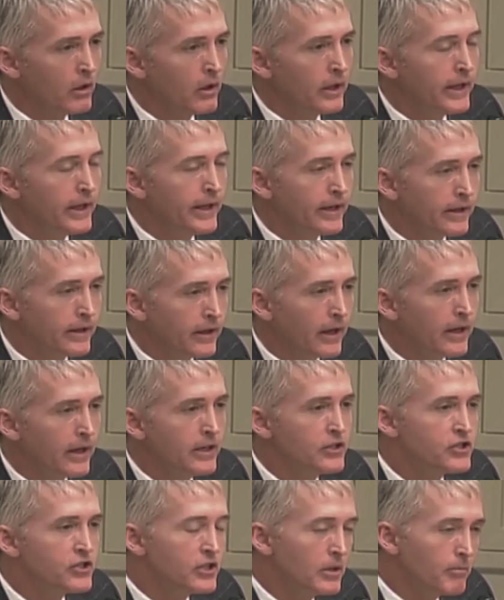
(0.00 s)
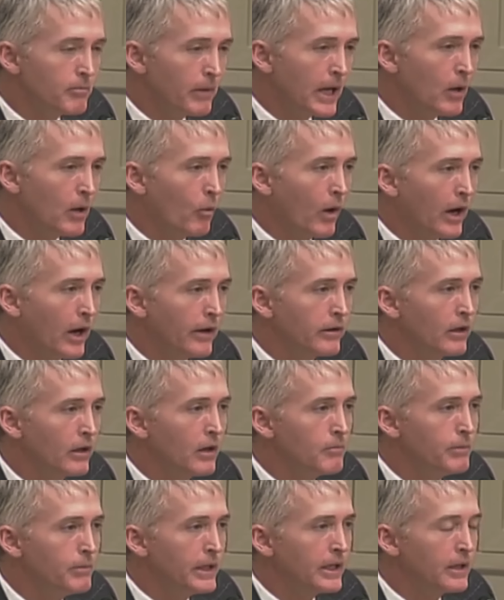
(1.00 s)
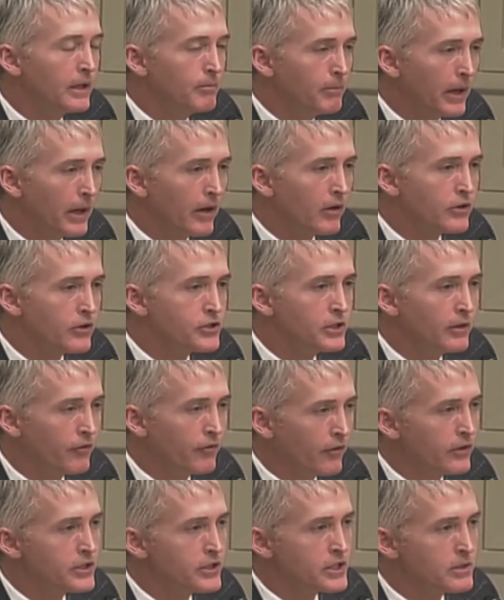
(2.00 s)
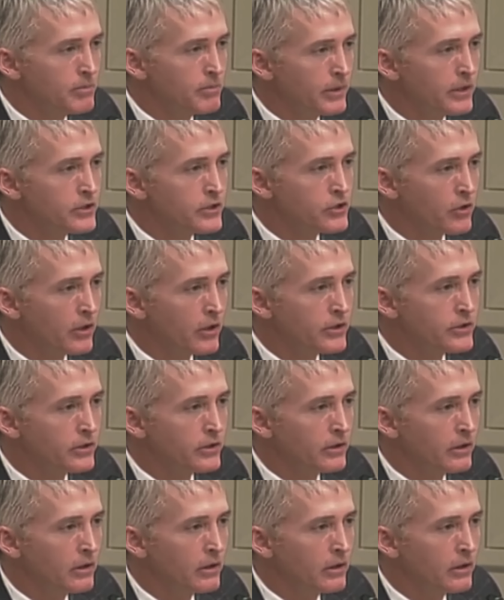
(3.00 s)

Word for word: in a case that may wind up being embarrassing for this administration.